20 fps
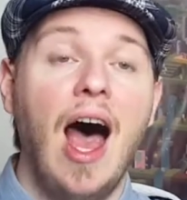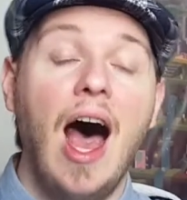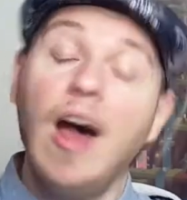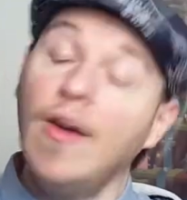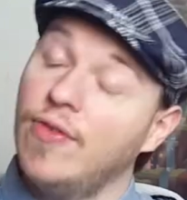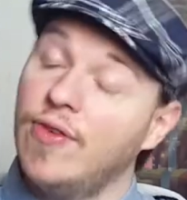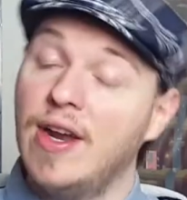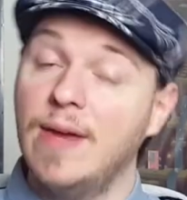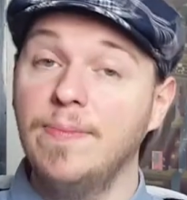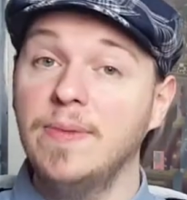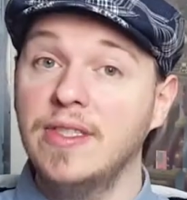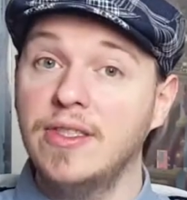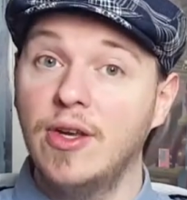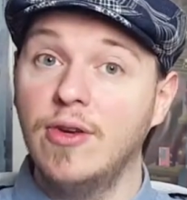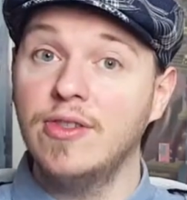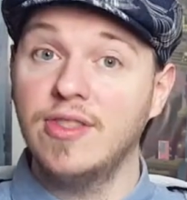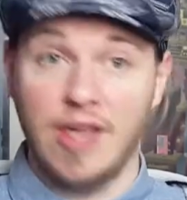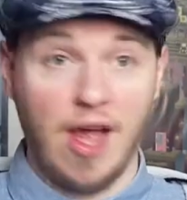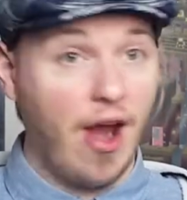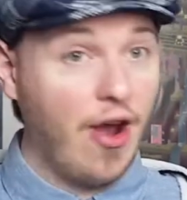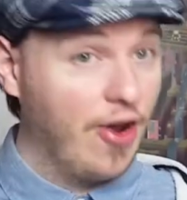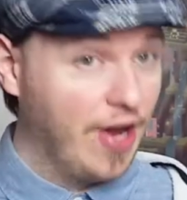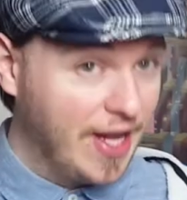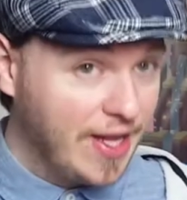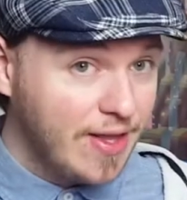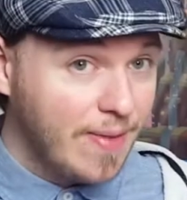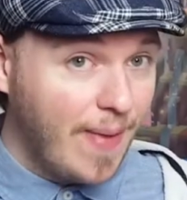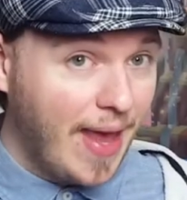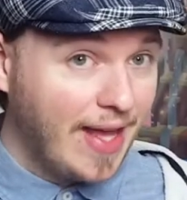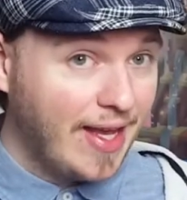Other episodes are
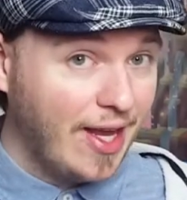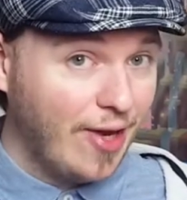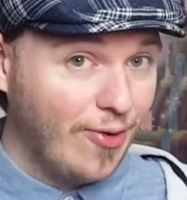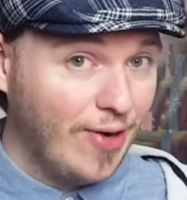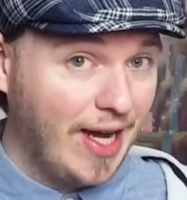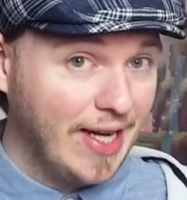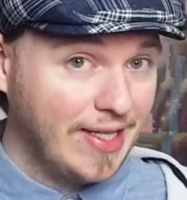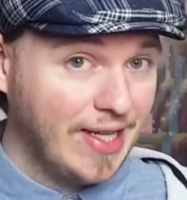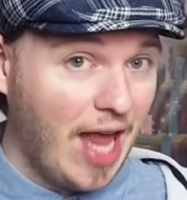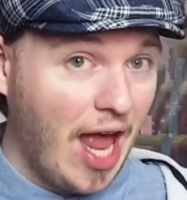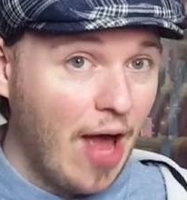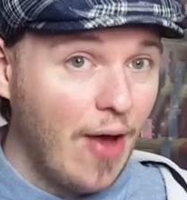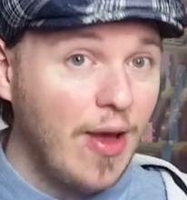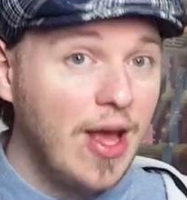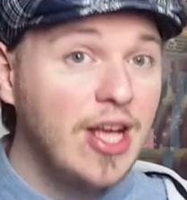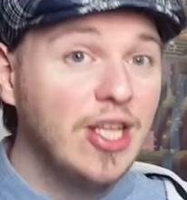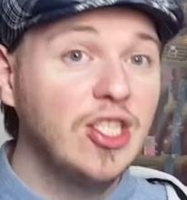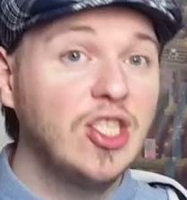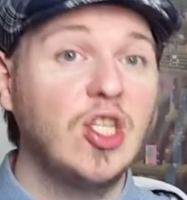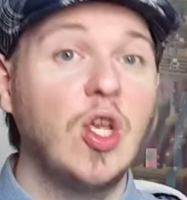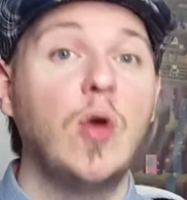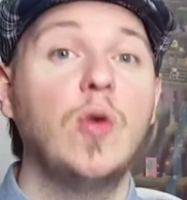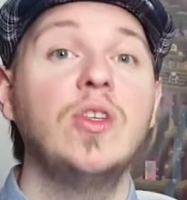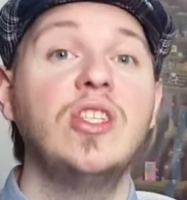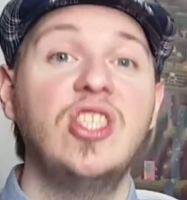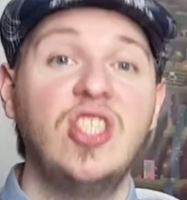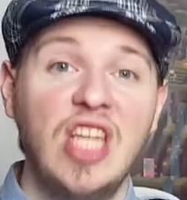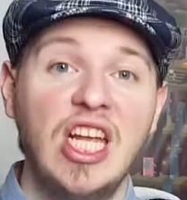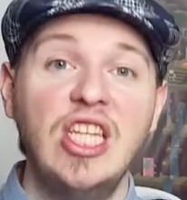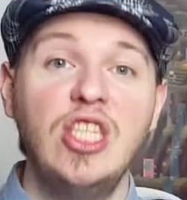in the making right now, so
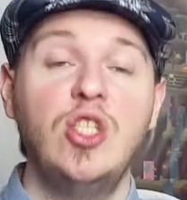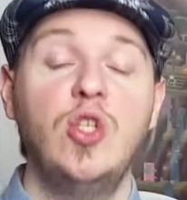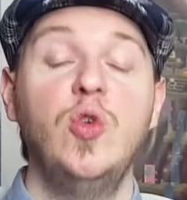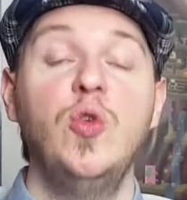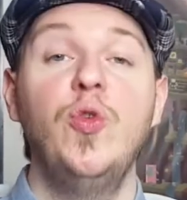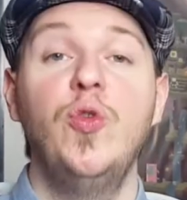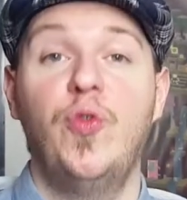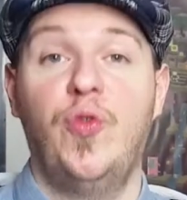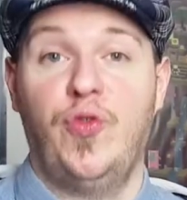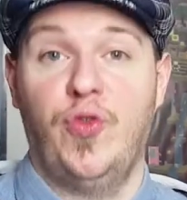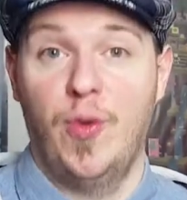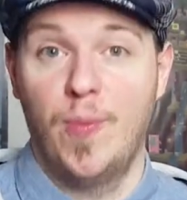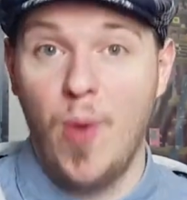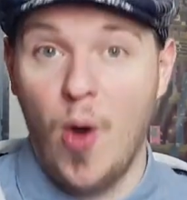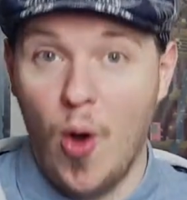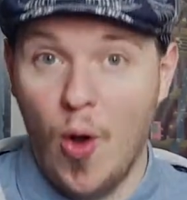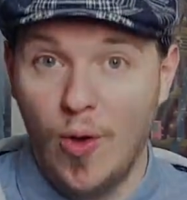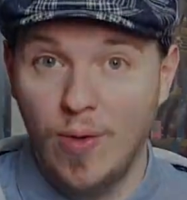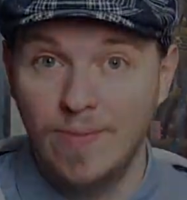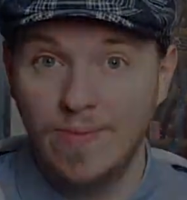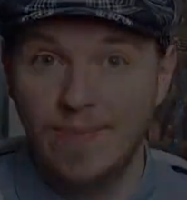stay tuned for more.